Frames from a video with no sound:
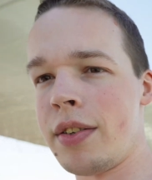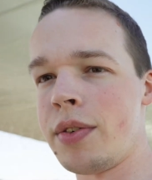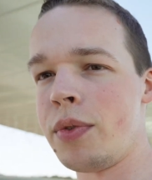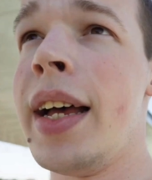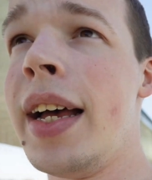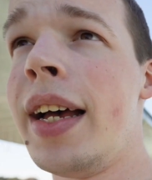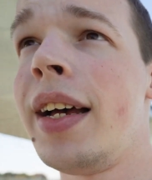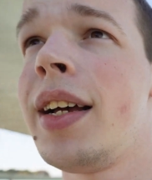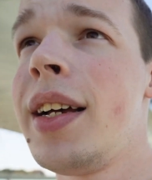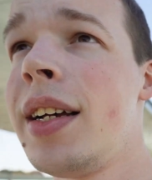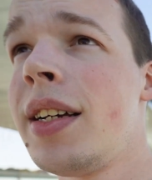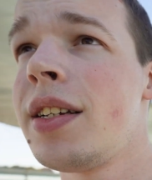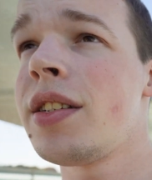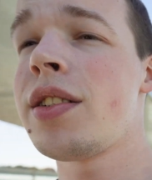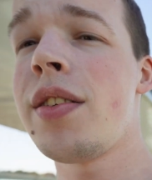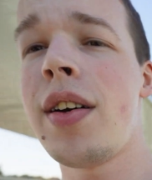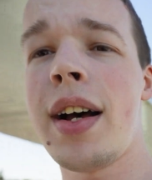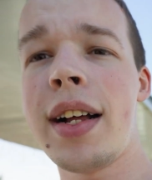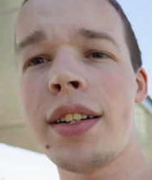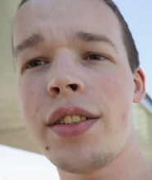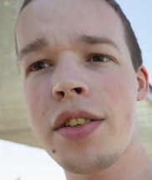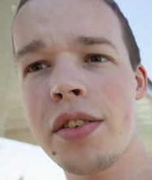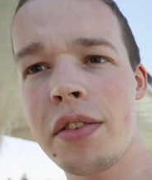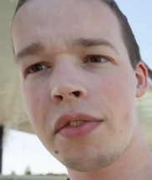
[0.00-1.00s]
So
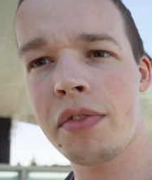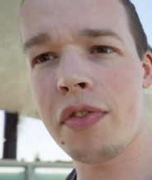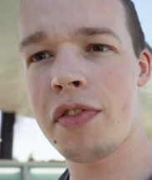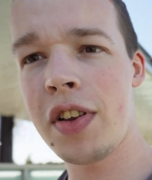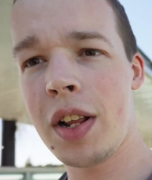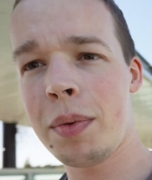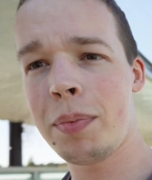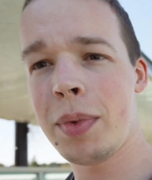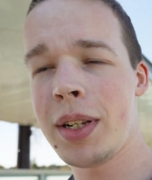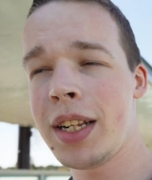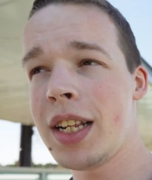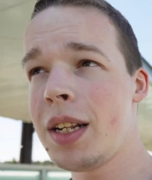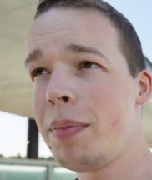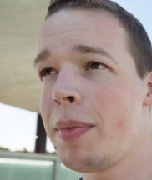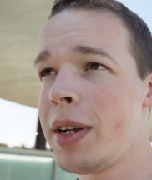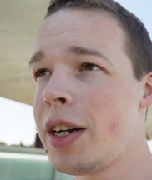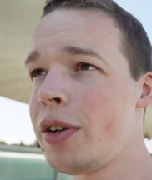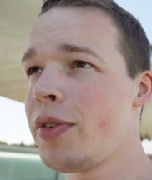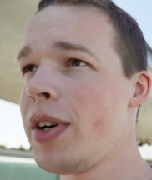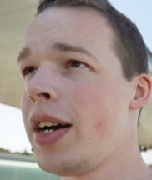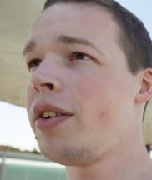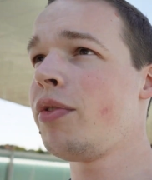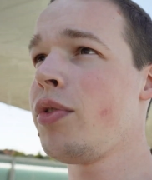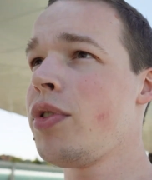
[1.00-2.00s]
I'll just film a little bit
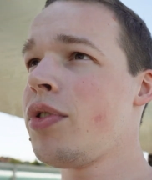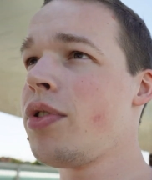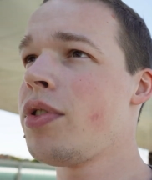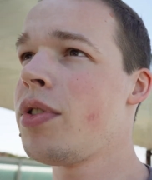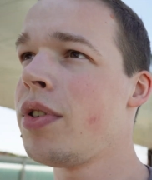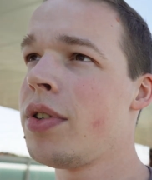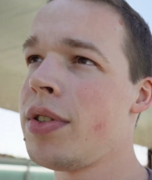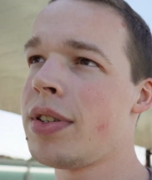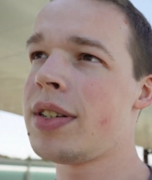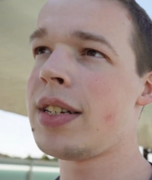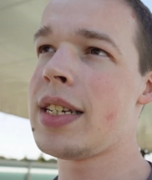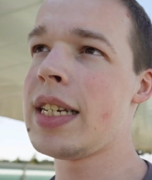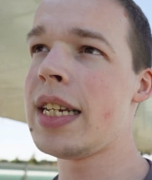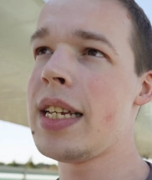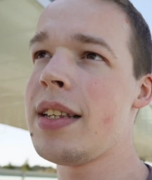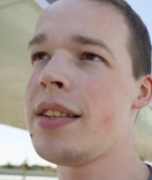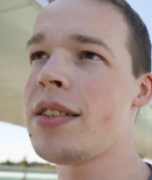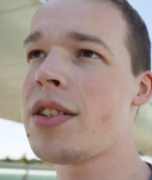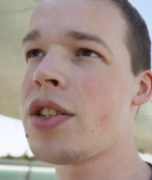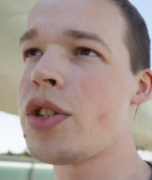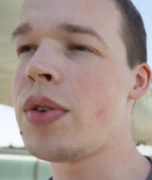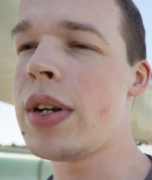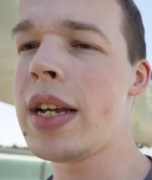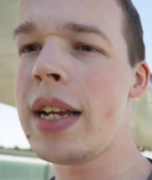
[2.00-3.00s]
around, see the
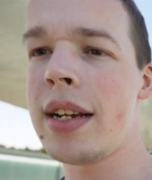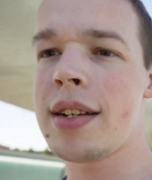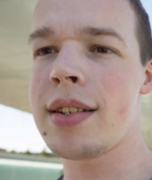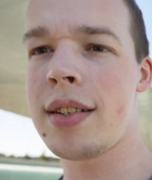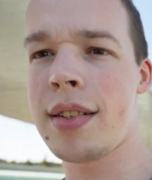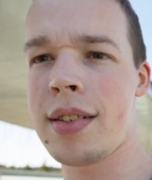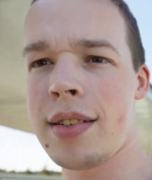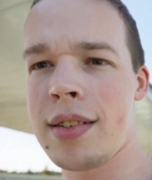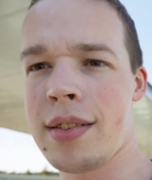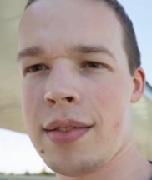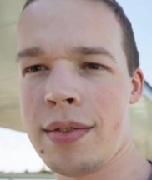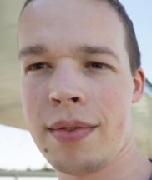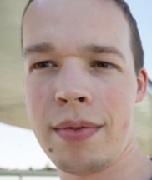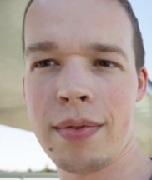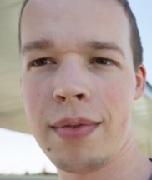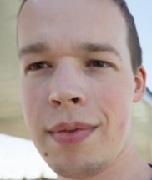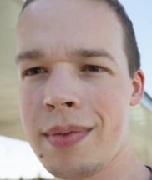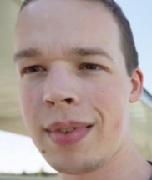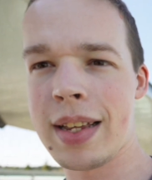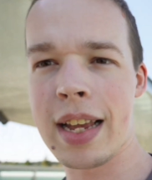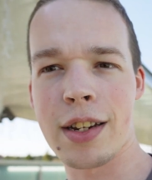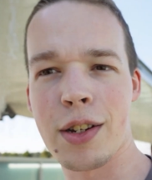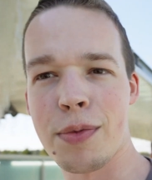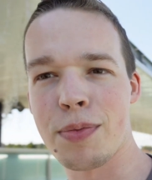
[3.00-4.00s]
streets,
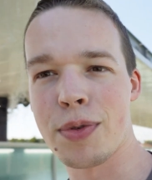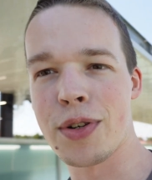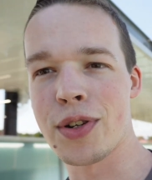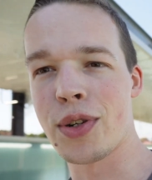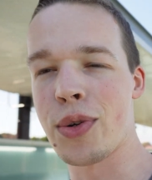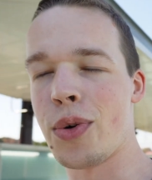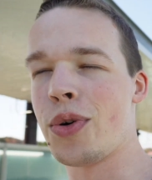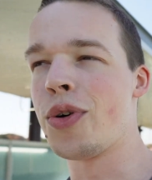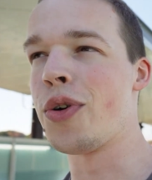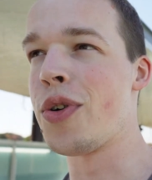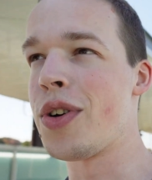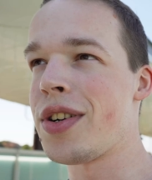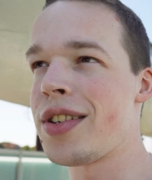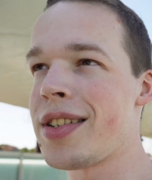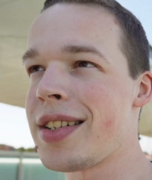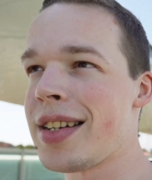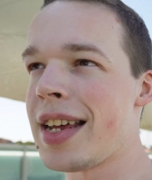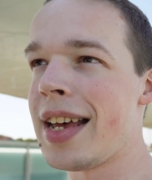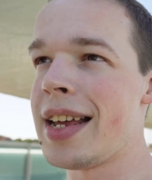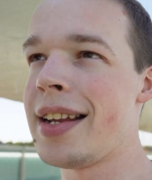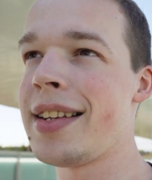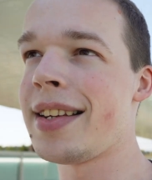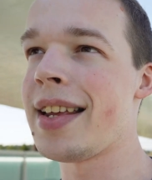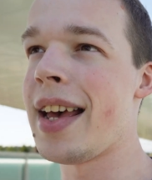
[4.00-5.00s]
get some stores,
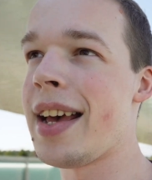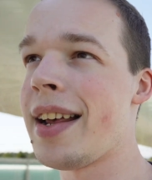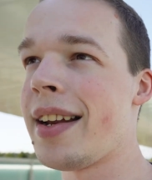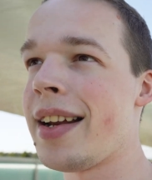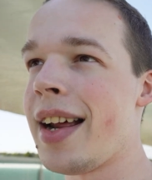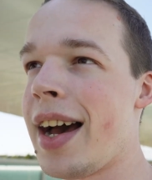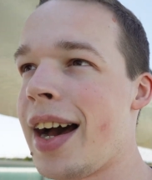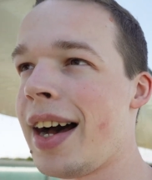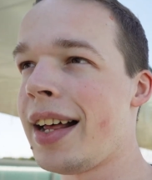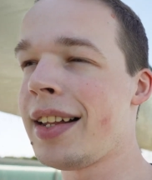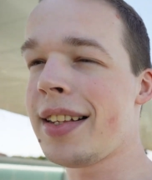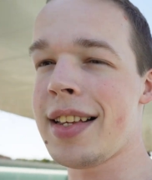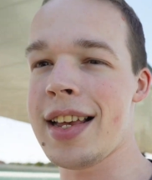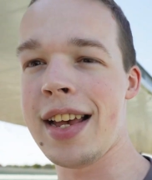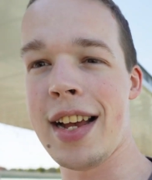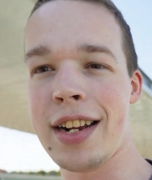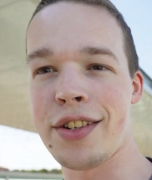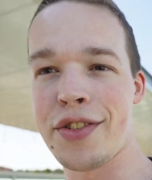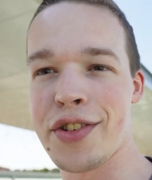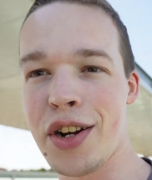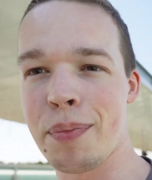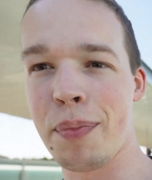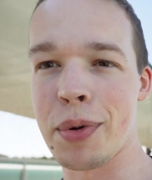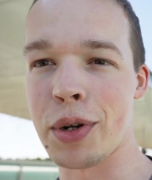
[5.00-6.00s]
and then I'll
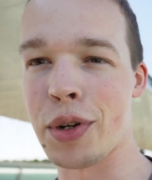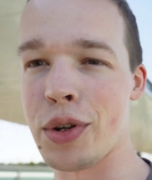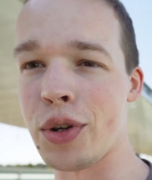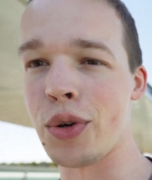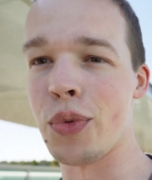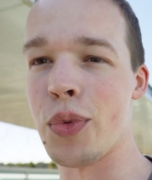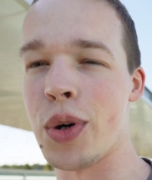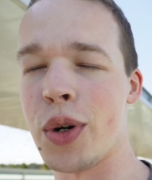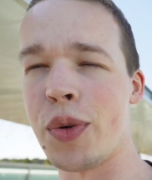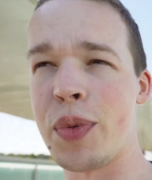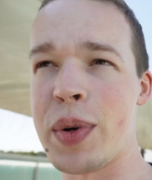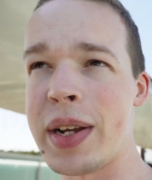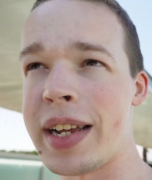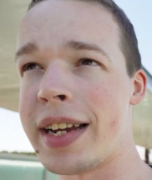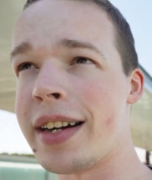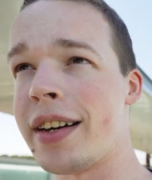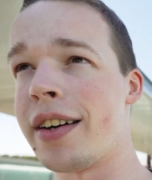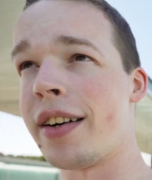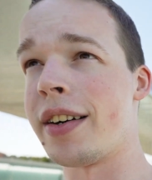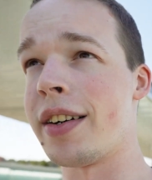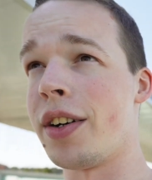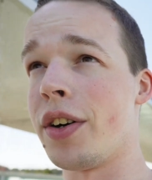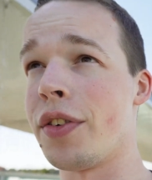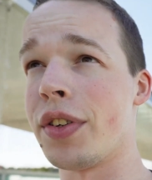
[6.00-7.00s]
catch up with you when we
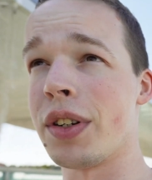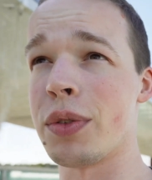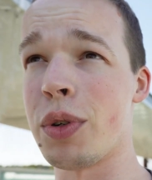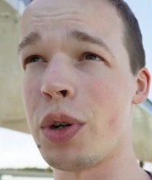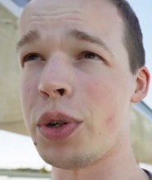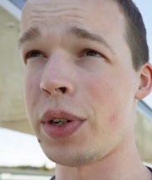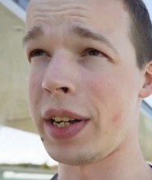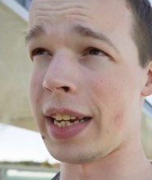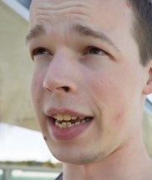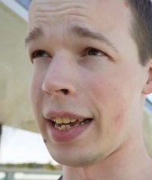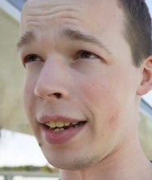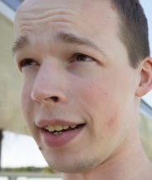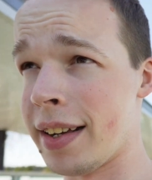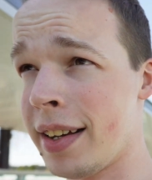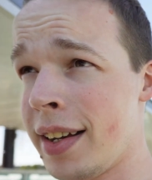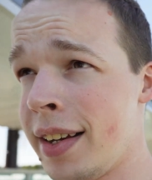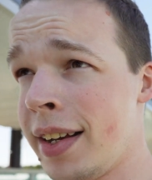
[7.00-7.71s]
are on the road again.